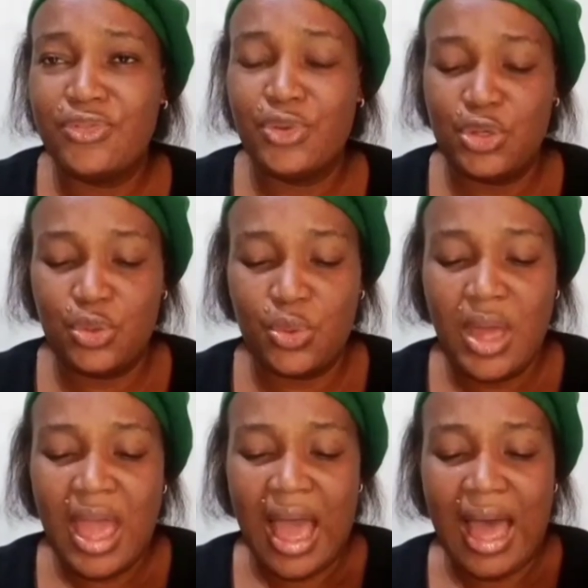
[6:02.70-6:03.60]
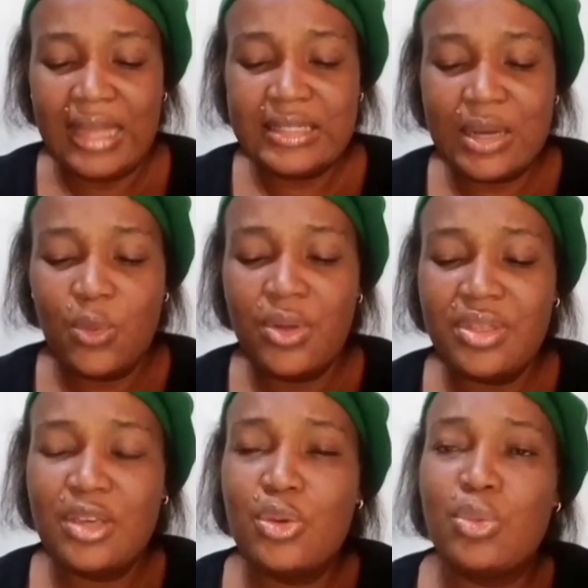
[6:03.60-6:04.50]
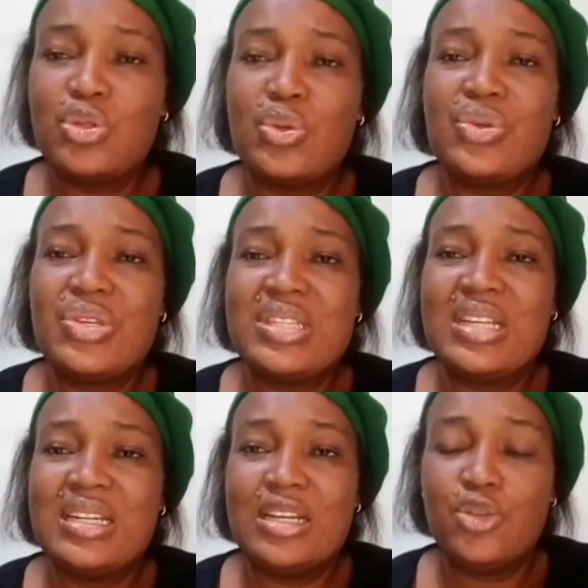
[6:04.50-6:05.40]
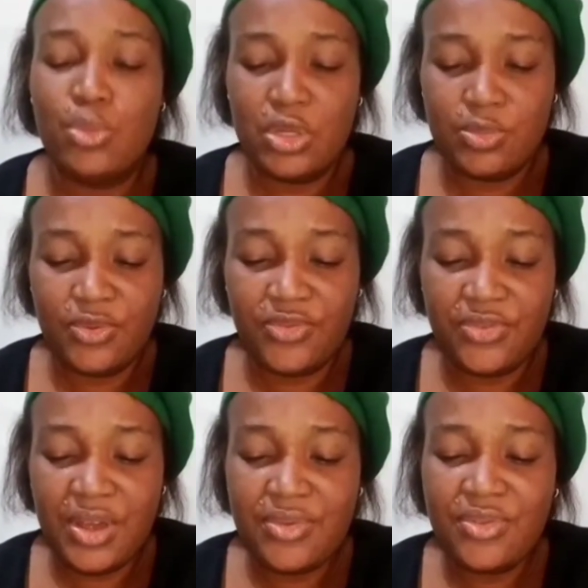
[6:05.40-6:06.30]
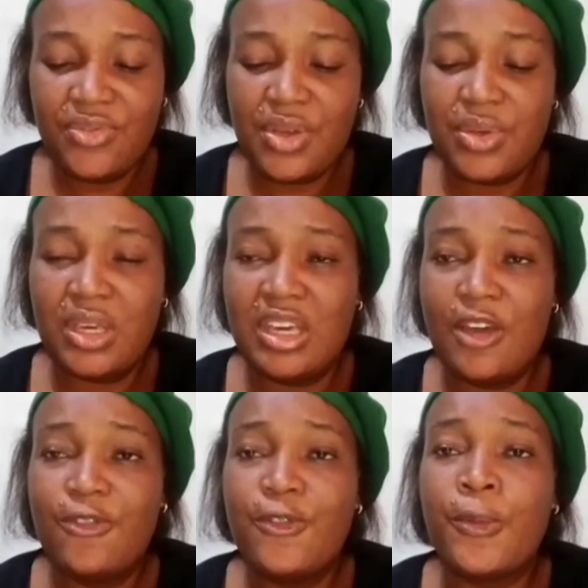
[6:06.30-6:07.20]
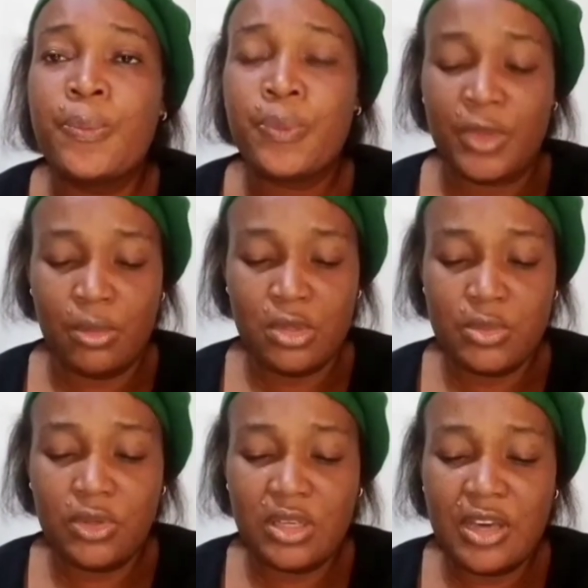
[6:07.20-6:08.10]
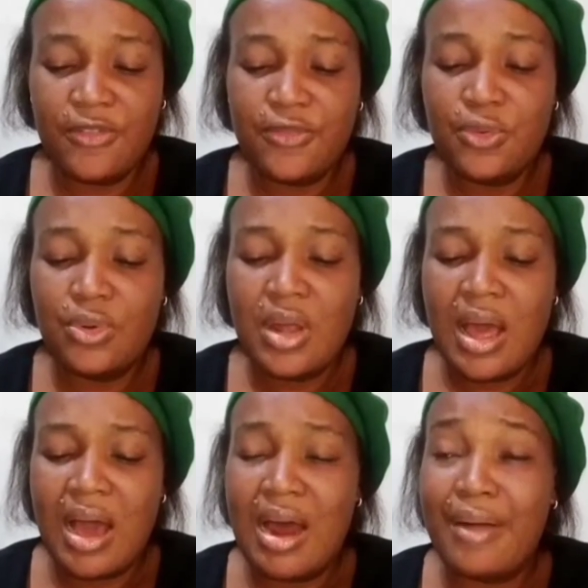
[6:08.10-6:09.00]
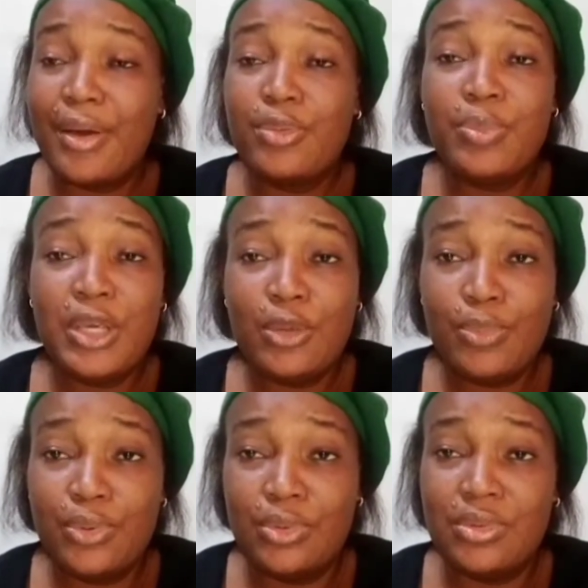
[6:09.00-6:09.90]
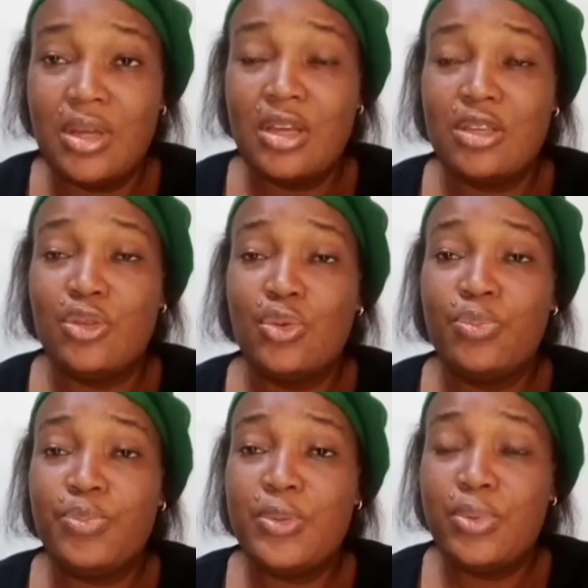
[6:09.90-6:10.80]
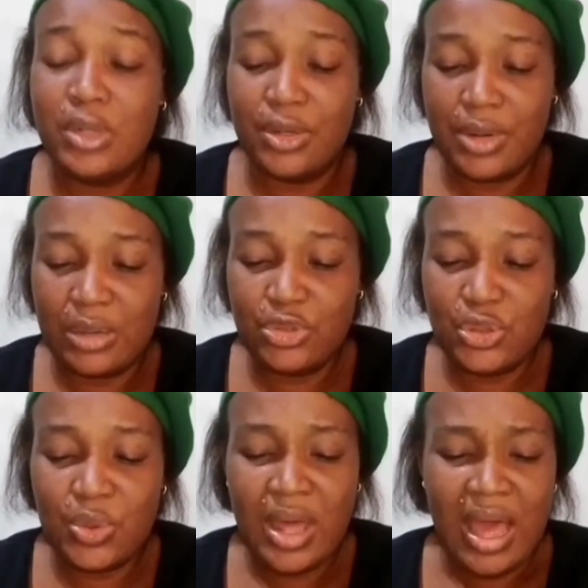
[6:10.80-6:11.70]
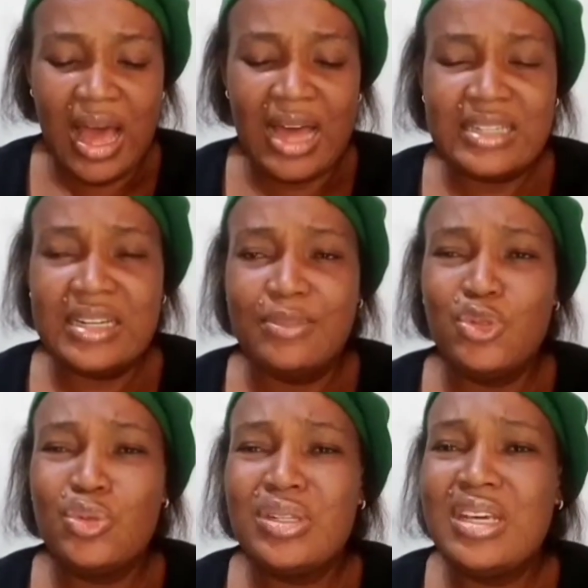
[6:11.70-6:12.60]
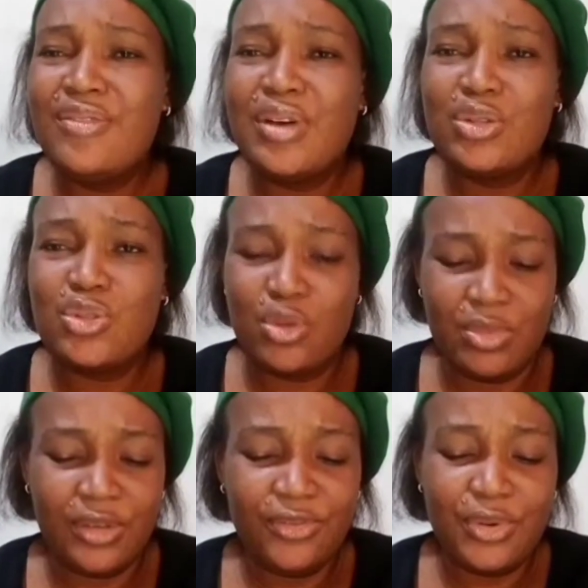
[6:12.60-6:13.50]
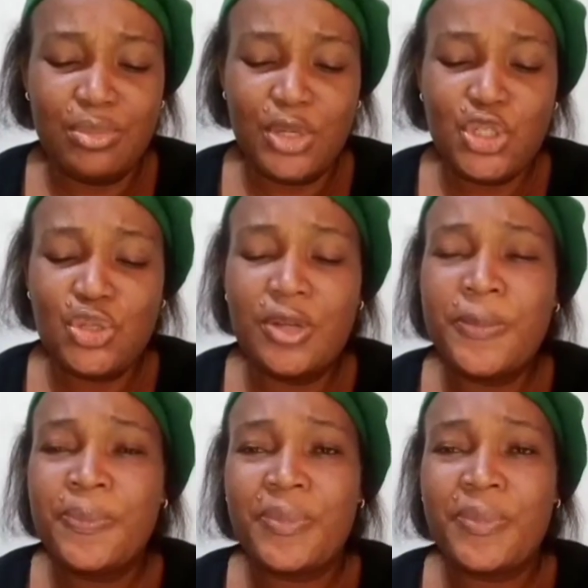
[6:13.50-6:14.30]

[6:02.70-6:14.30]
for you. And one thing you must understand, that you must be very, very careful. You must be careful around people, you know, people around you, and don't give out some information